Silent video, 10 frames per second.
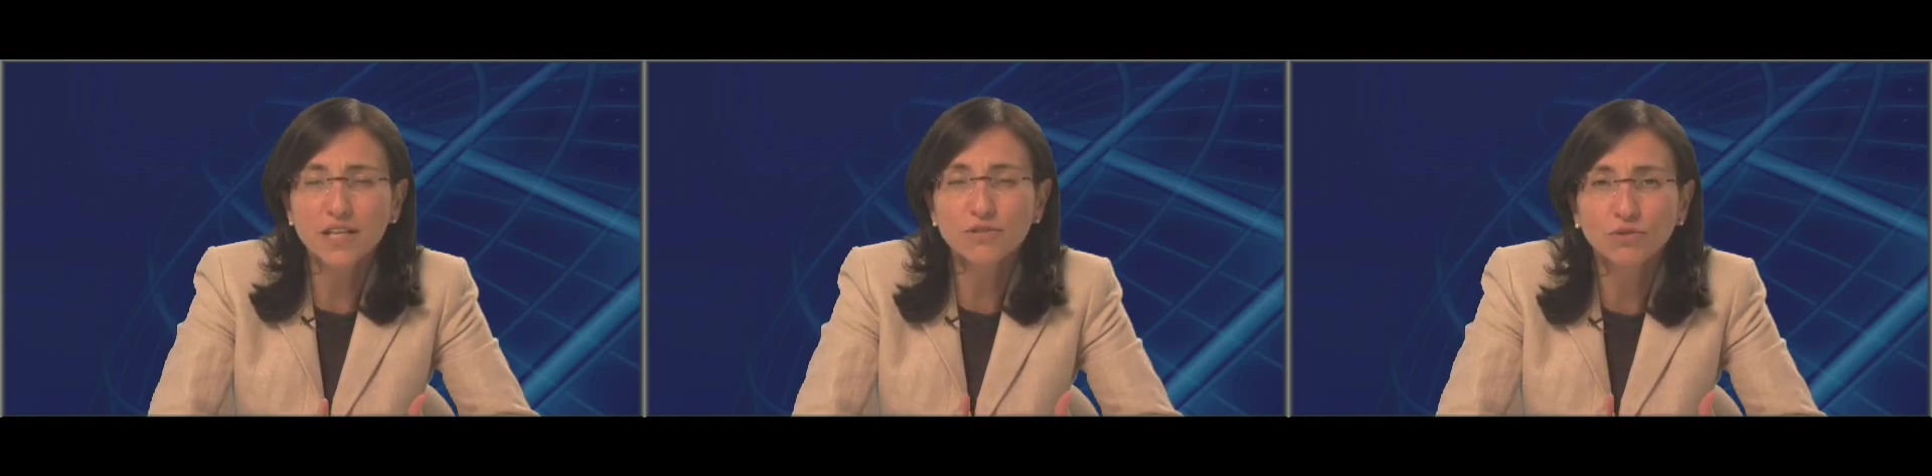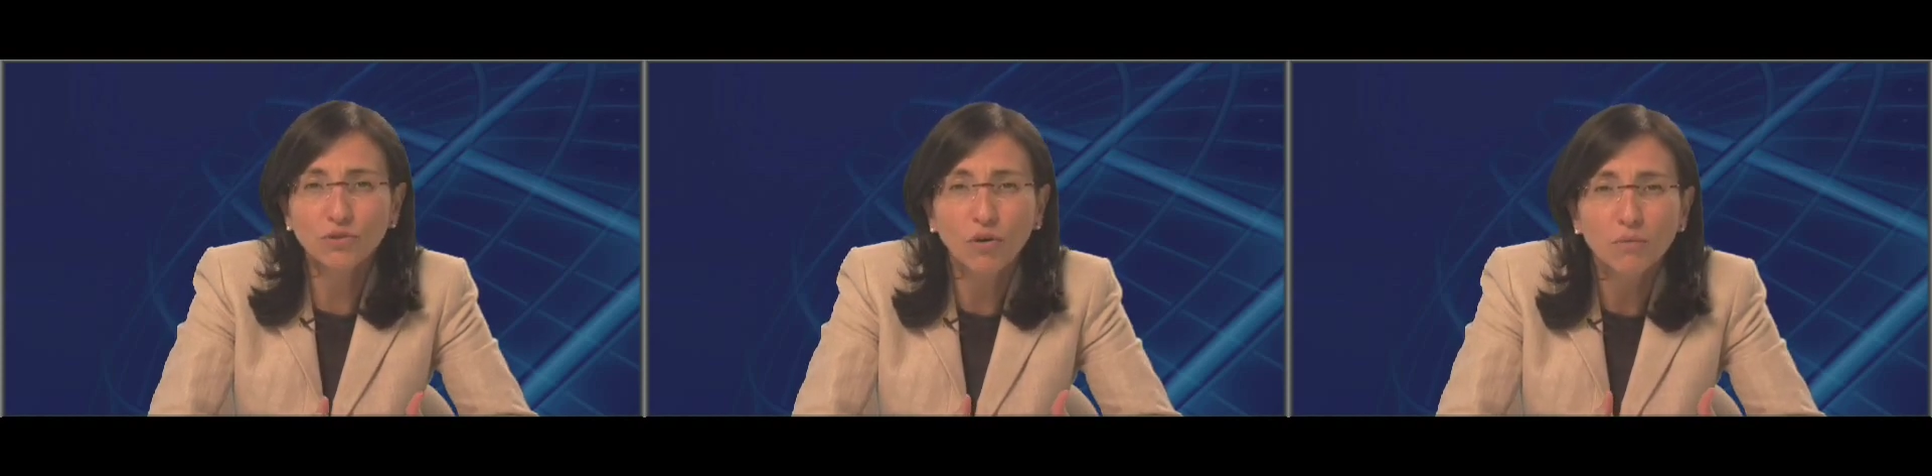us
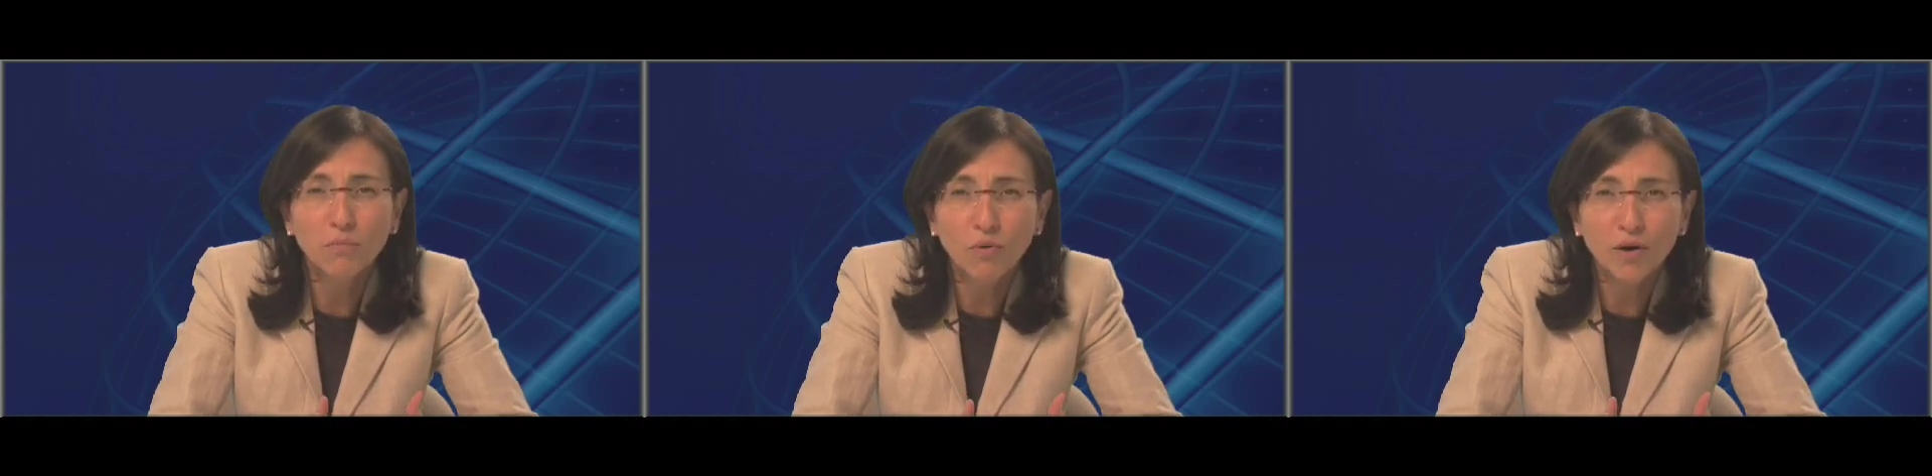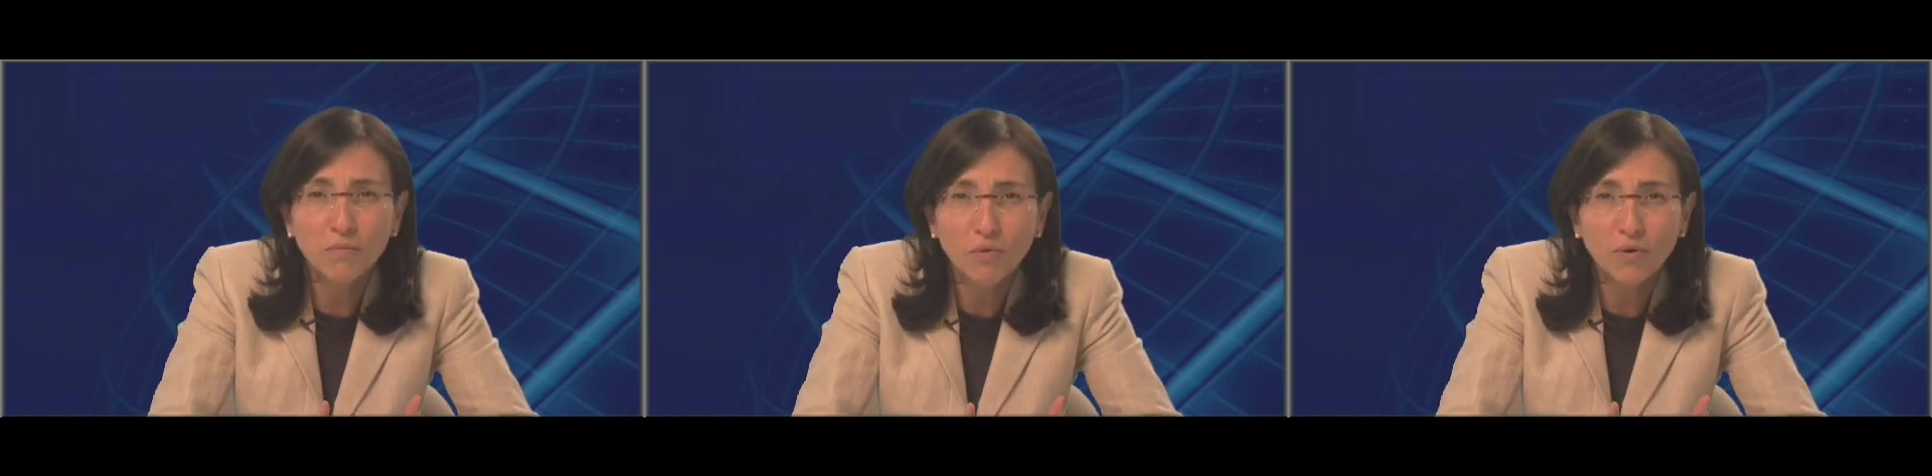to talk
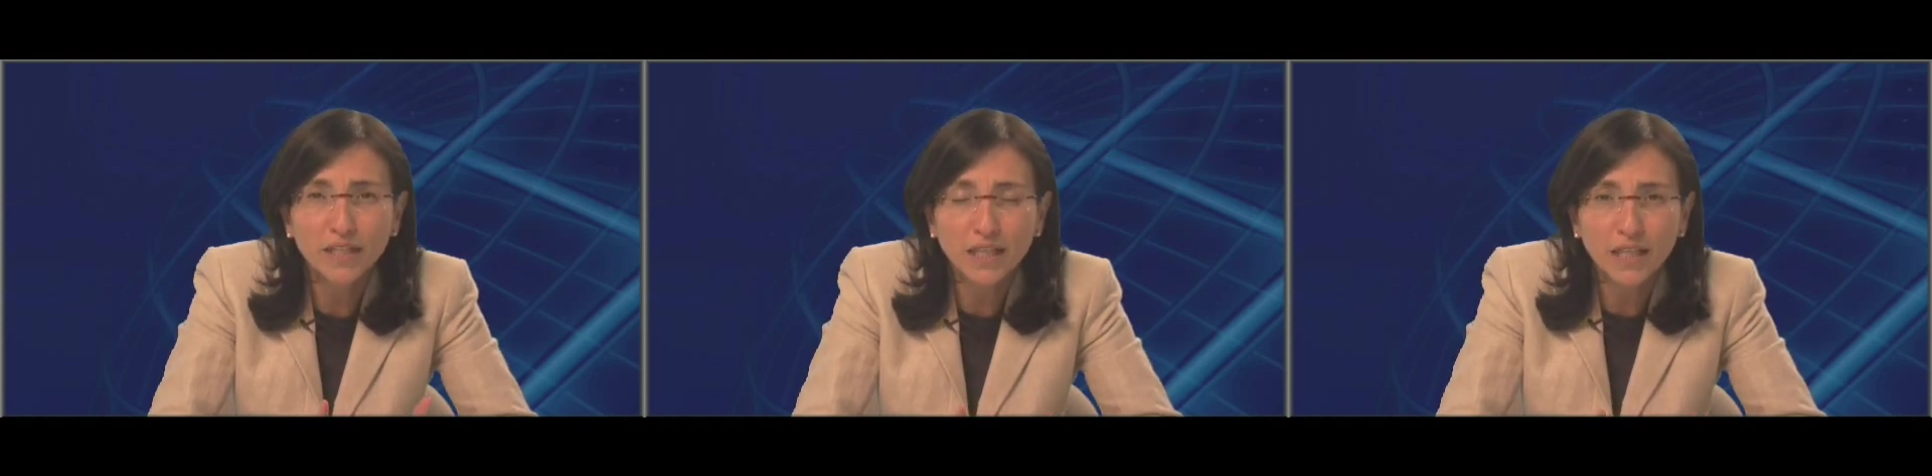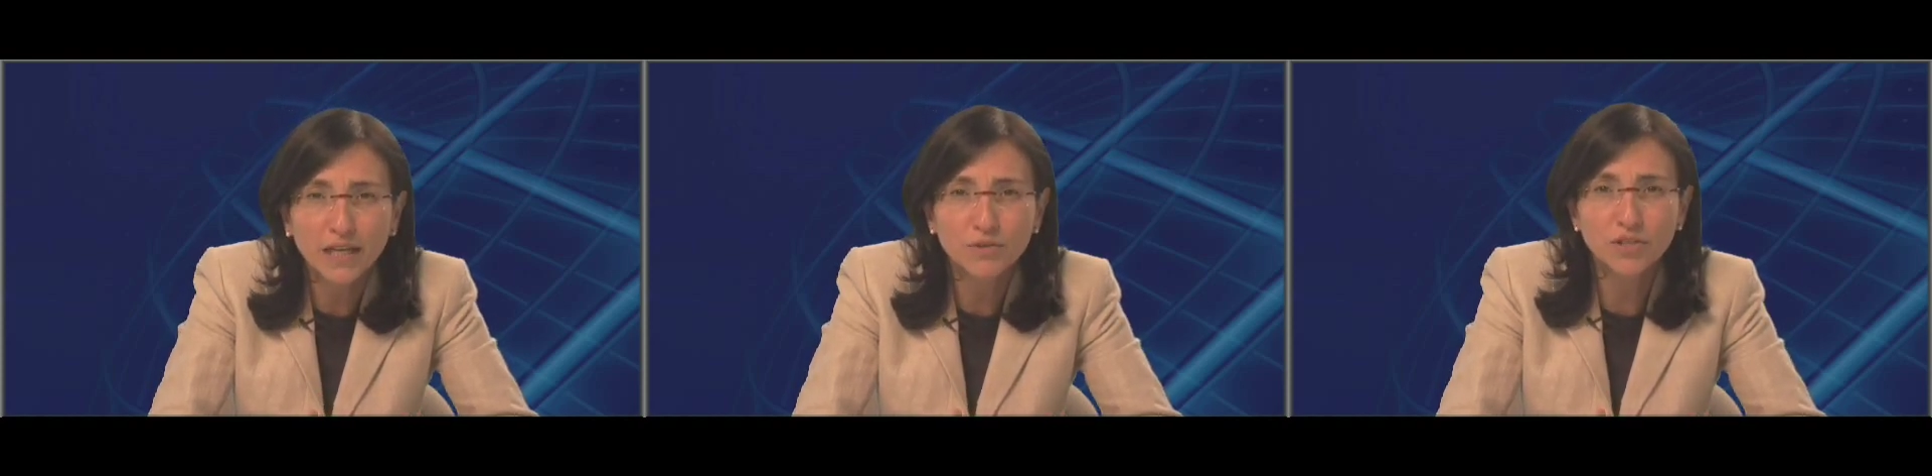more and more in the
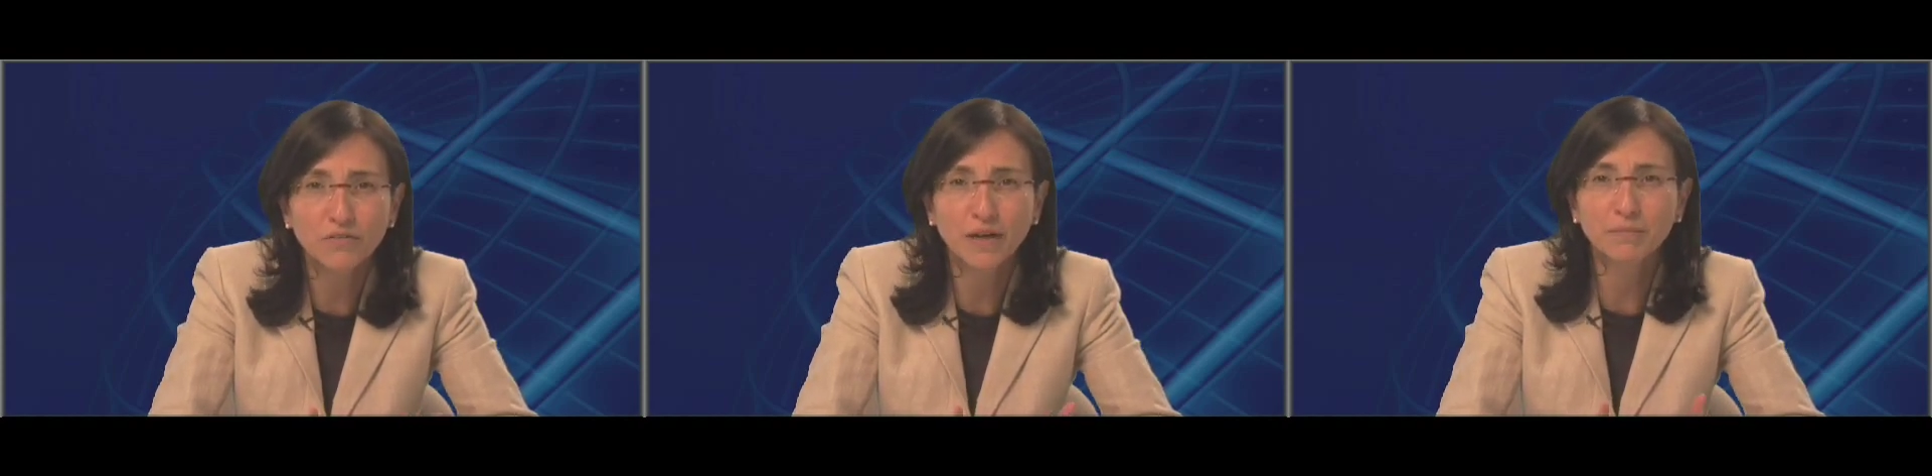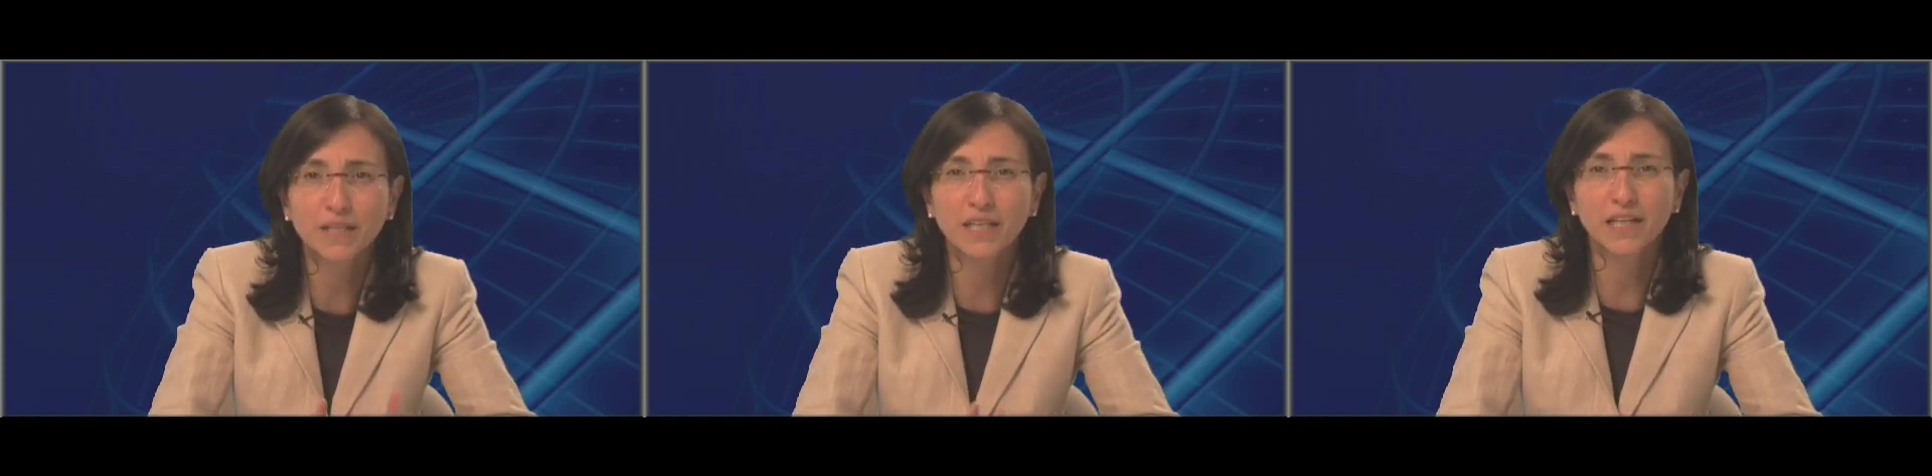language of
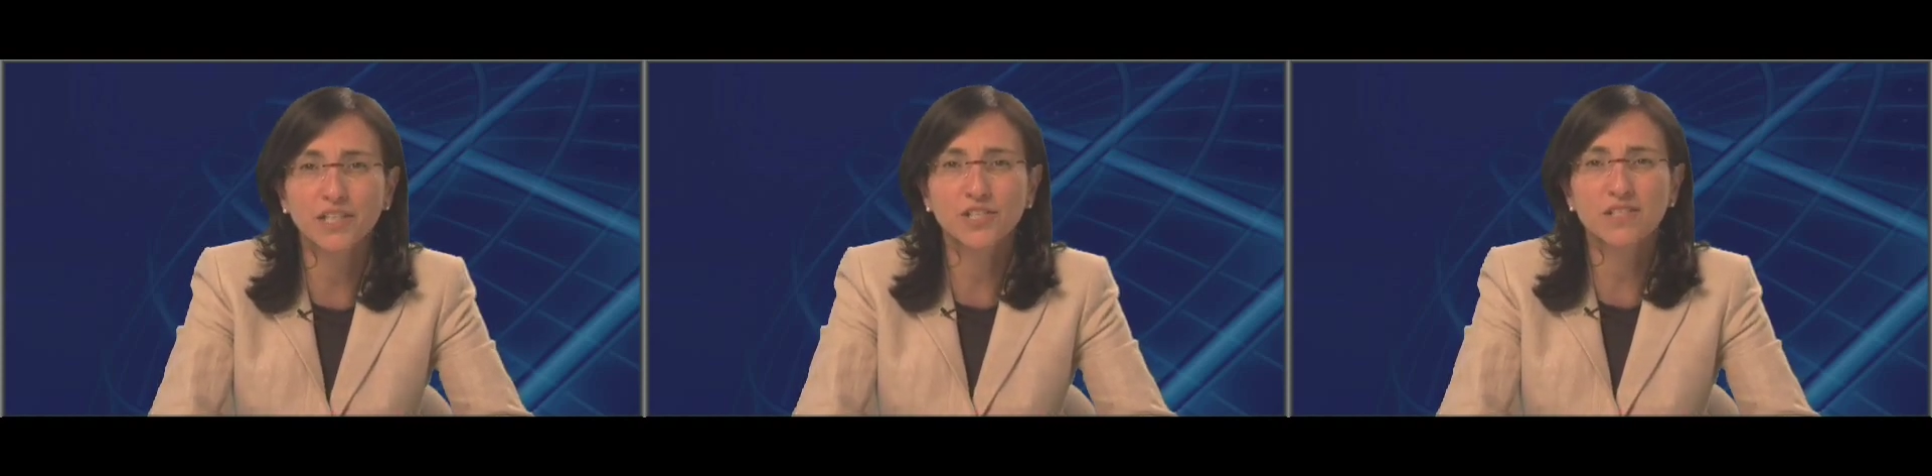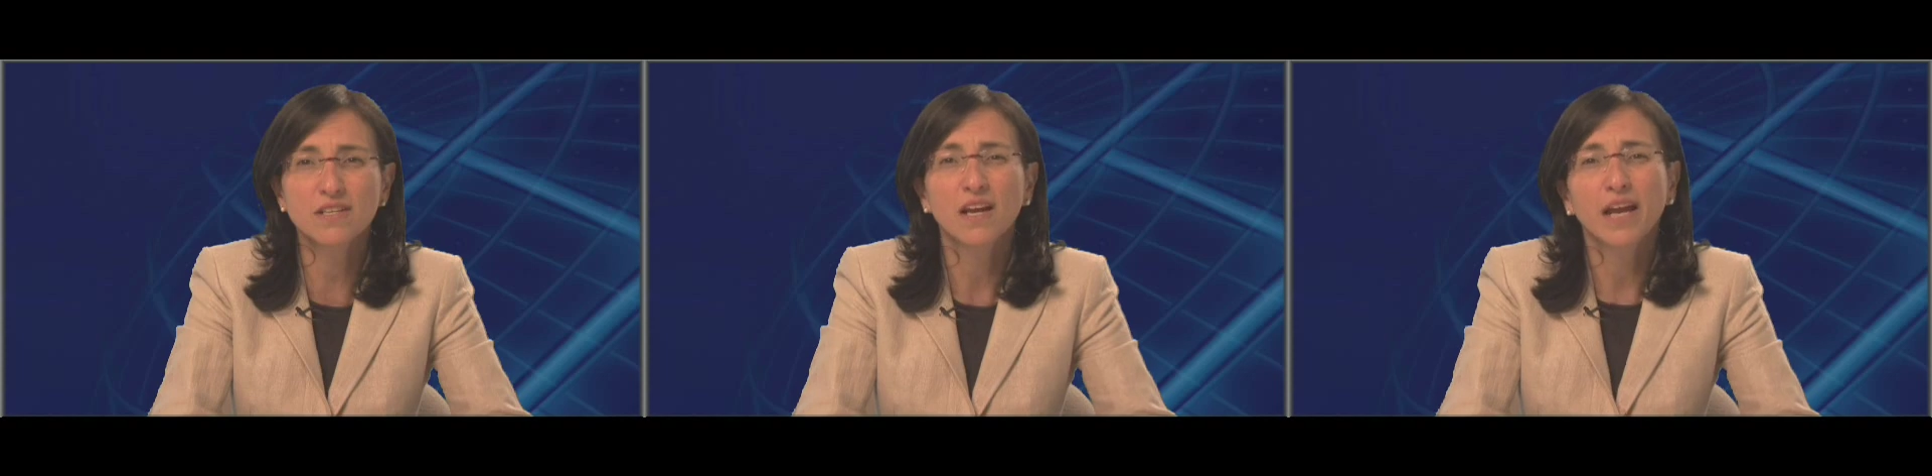
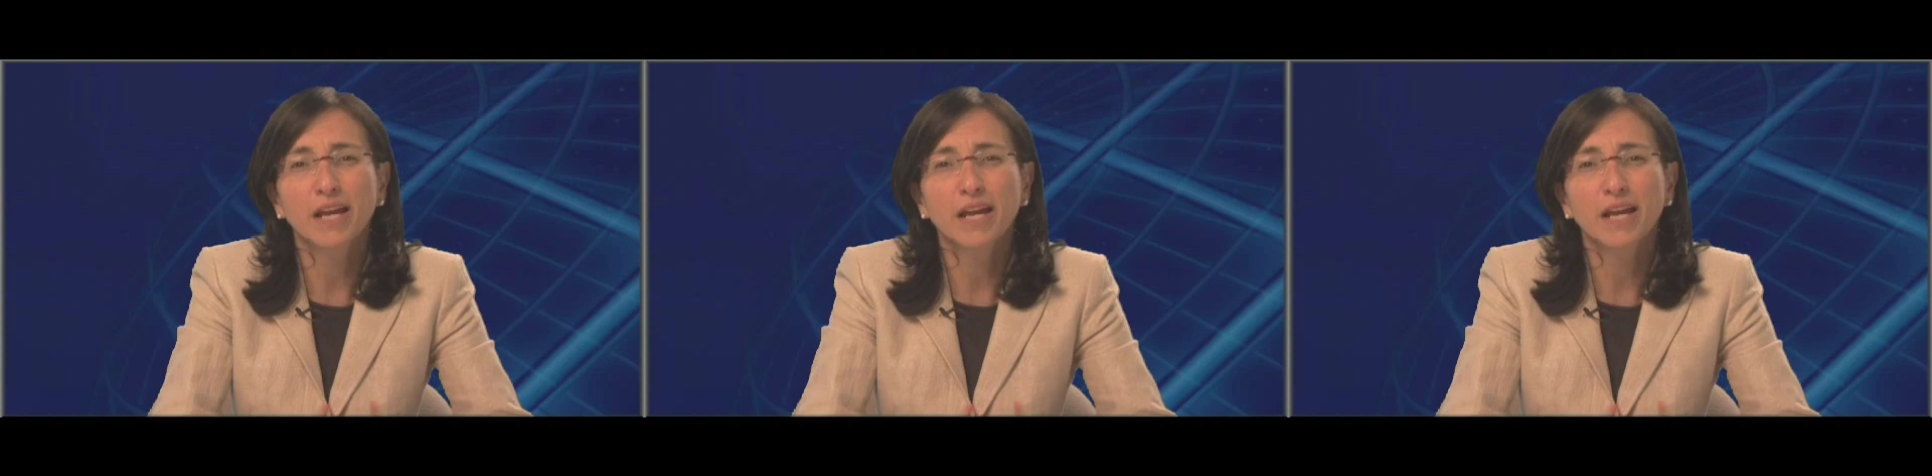applications